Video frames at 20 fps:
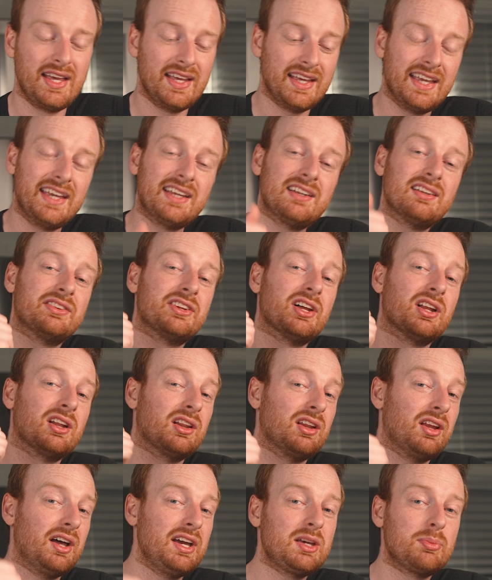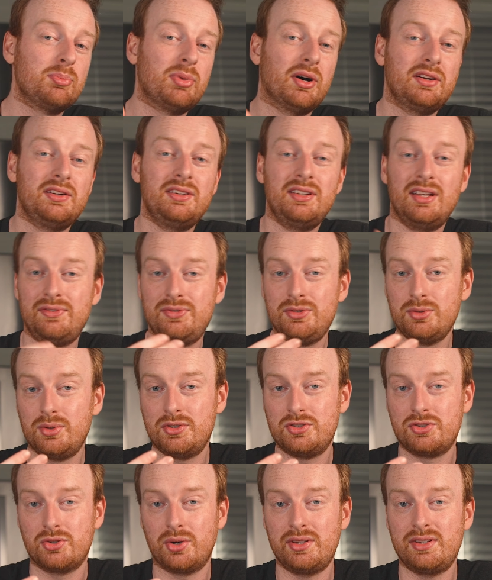Hit the like button if you
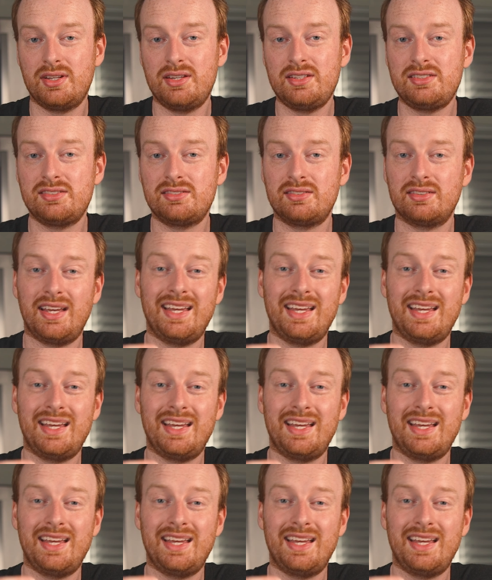enjoyed this,